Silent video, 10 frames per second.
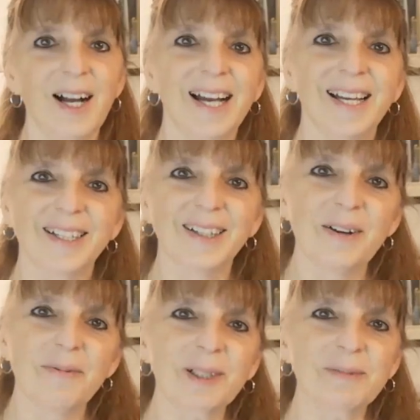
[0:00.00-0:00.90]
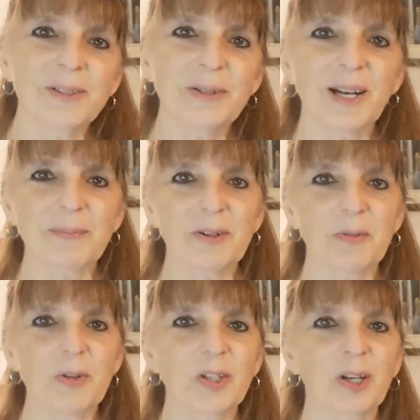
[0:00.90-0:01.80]
Hi, welcome to
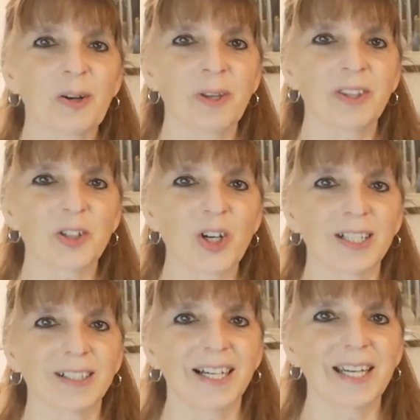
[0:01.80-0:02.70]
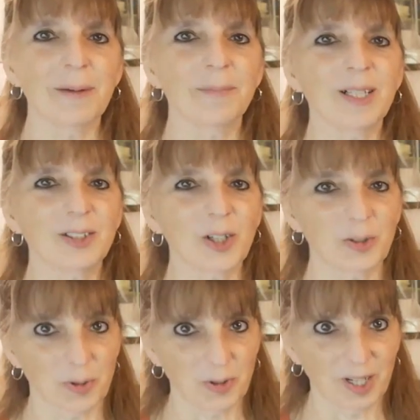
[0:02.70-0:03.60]
Elementary Music with Donna. I am
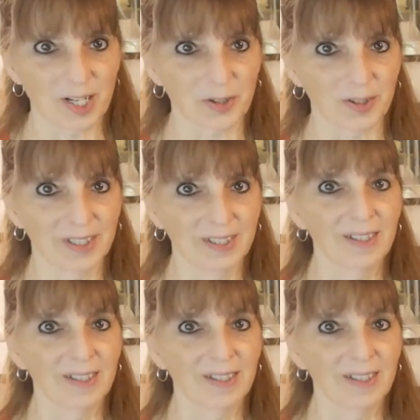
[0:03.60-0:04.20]
Donna Rhodenizer.